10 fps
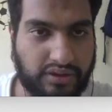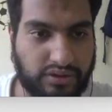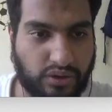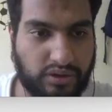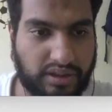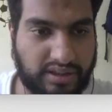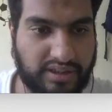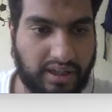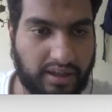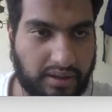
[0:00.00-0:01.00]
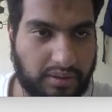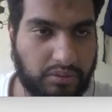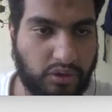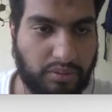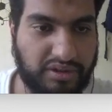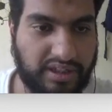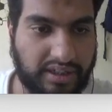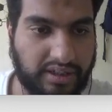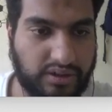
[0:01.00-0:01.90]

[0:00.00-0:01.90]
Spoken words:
So this is a Moore machine.